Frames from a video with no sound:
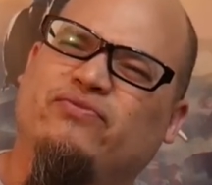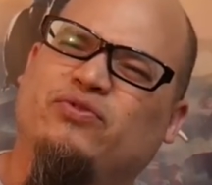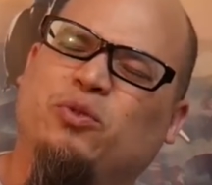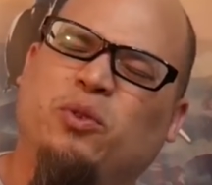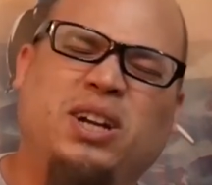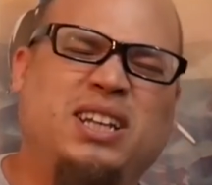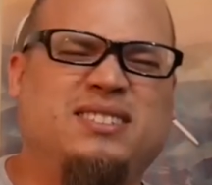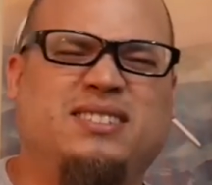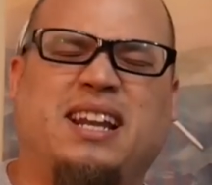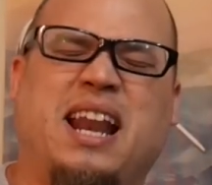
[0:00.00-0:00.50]

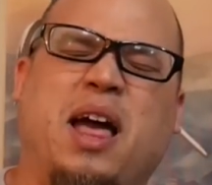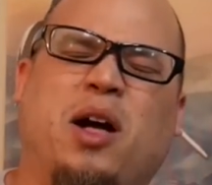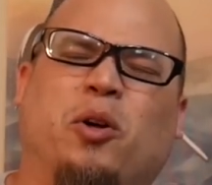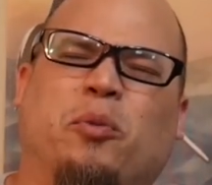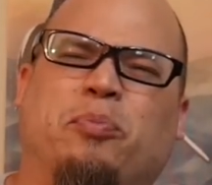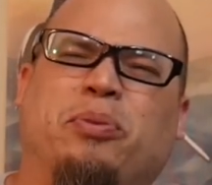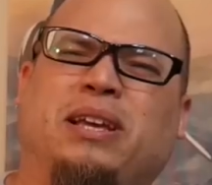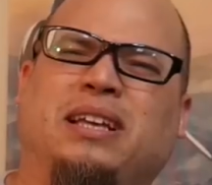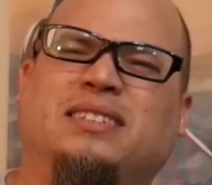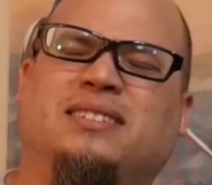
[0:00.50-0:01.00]
What does an L
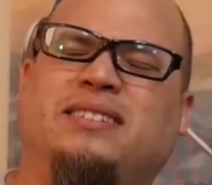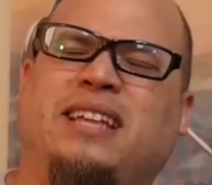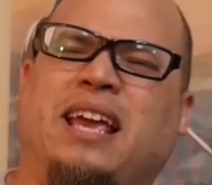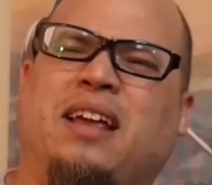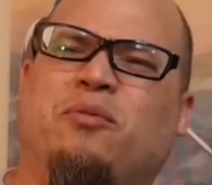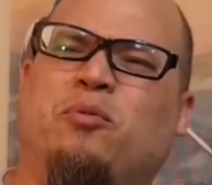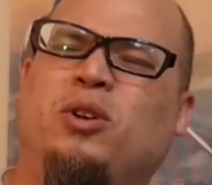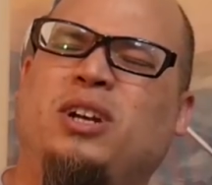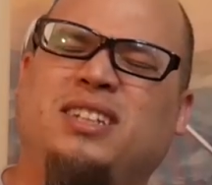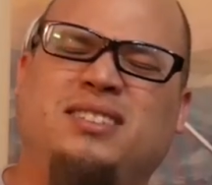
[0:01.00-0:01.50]
P
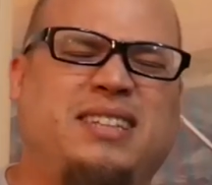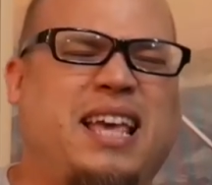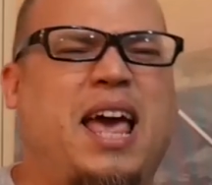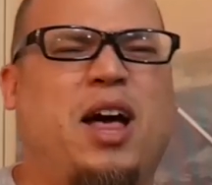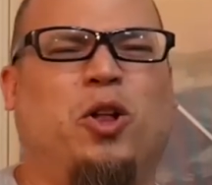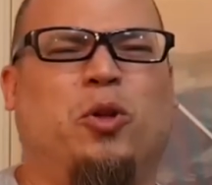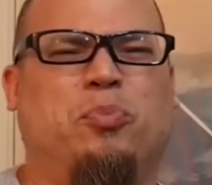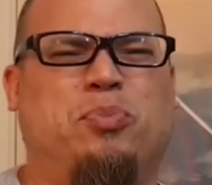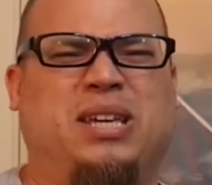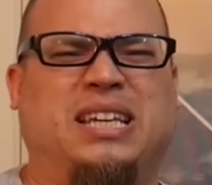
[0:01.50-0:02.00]
stand? What does
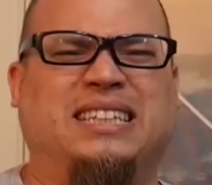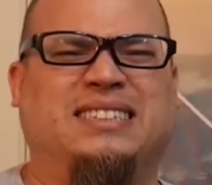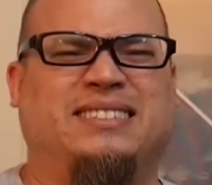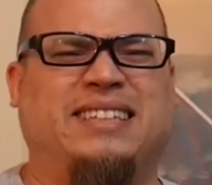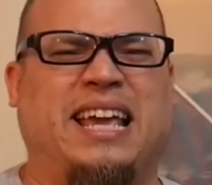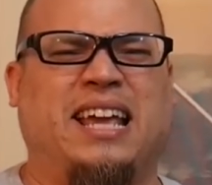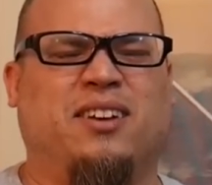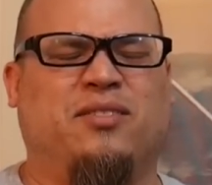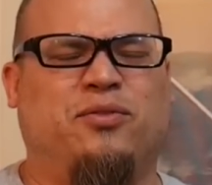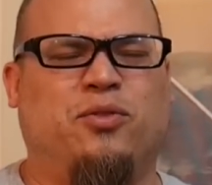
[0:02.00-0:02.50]
L P
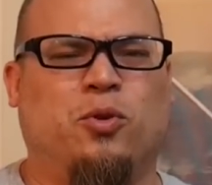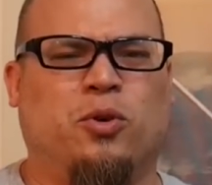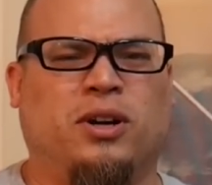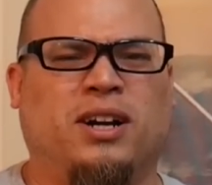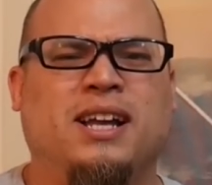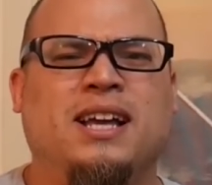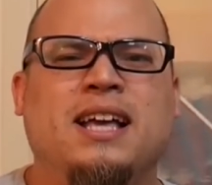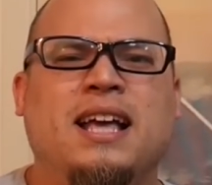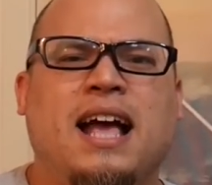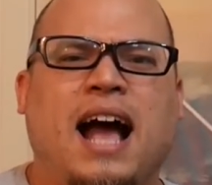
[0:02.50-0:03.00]
stand
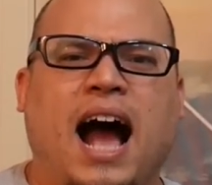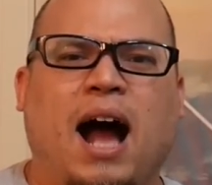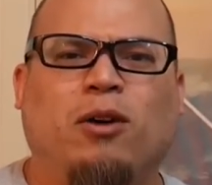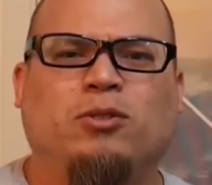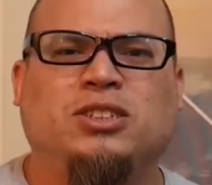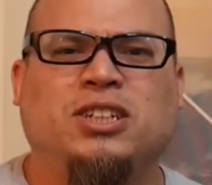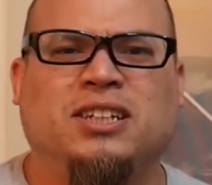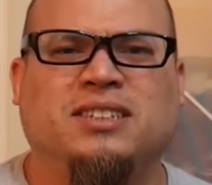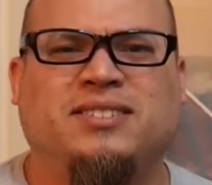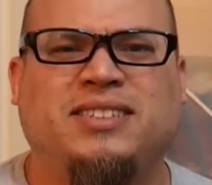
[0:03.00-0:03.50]
for? I
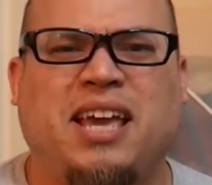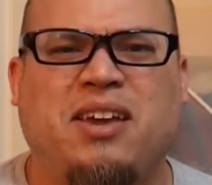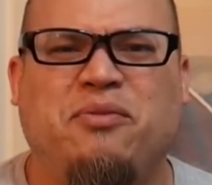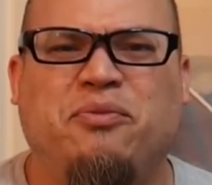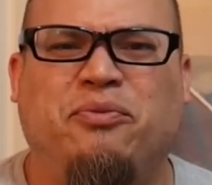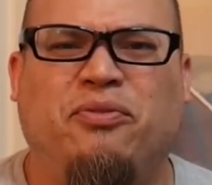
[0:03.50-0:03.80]
was going to say